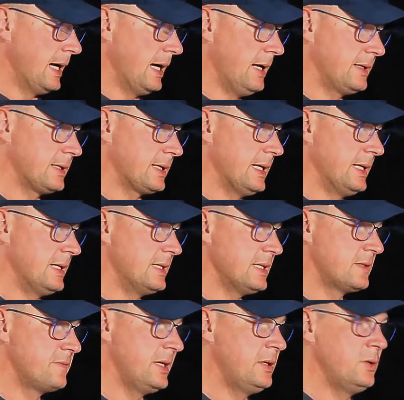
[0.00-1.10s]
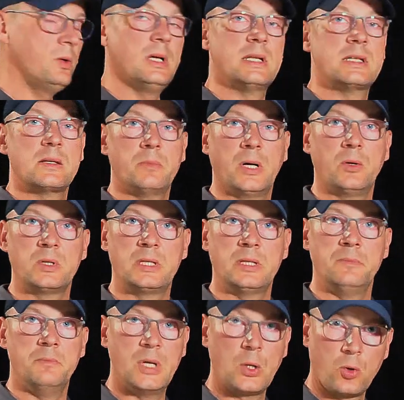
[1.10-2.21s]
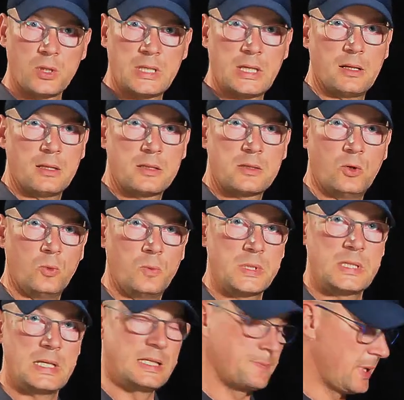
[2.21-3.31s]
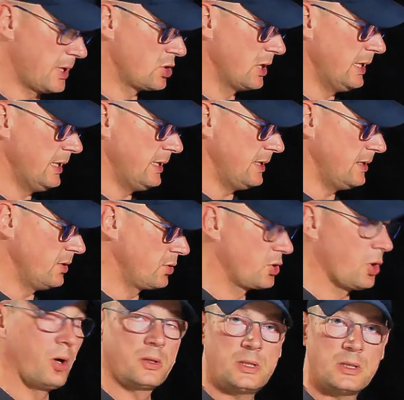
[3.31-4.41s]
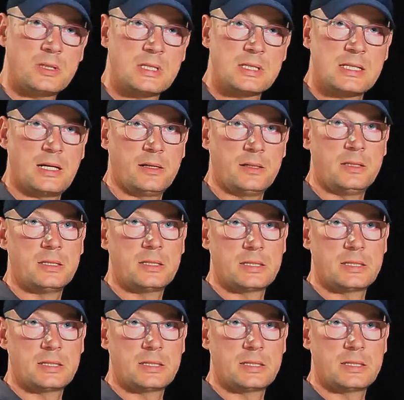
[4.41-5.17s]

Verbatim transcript: and in this video it's about mirror telescopes, especially the Newtonian design